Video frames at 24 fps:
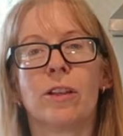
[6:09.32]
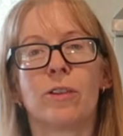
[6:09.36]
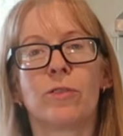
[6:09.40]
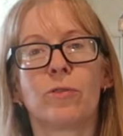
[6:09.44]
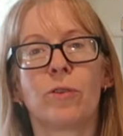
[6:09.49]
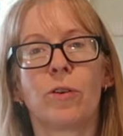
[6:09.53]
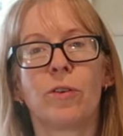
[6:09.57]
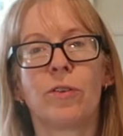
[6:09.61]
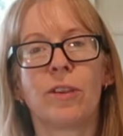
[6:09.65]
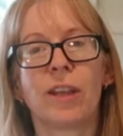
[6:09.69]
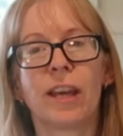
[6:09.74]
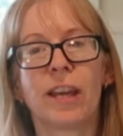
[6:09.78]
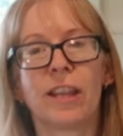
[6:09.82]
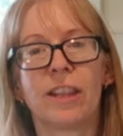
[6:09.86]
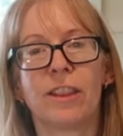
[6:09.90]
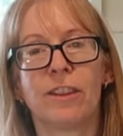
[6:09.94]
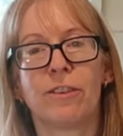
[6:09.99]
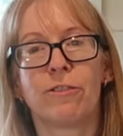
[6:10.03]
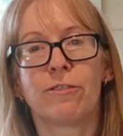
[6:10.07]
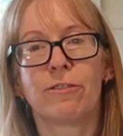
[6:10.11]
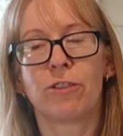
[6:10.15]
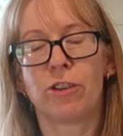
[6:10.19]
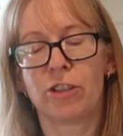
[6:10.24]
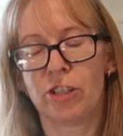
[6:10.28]
throw that in
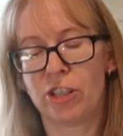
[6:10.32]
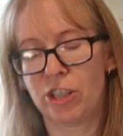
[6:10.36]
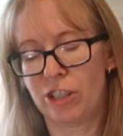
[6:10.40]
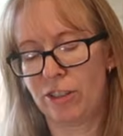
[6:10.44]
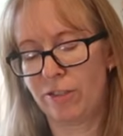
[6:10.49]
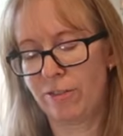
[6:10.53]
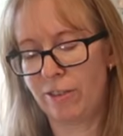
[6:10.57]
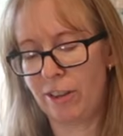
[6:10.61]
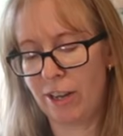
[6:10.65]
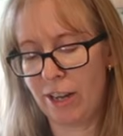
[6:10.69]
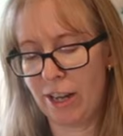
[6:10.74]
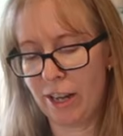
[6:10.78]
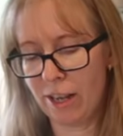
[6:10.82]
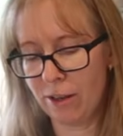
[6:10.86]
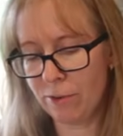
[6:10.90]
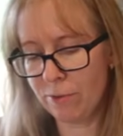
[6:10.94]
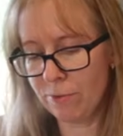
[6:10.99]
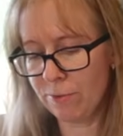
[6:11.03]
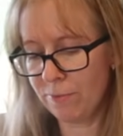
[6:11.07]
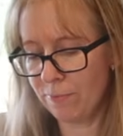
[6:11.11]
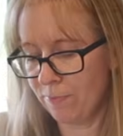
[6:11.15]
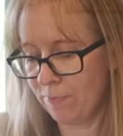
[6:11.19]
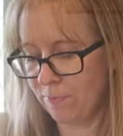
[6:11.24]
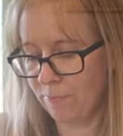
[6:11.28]
the fridge for
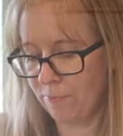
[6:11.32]
now.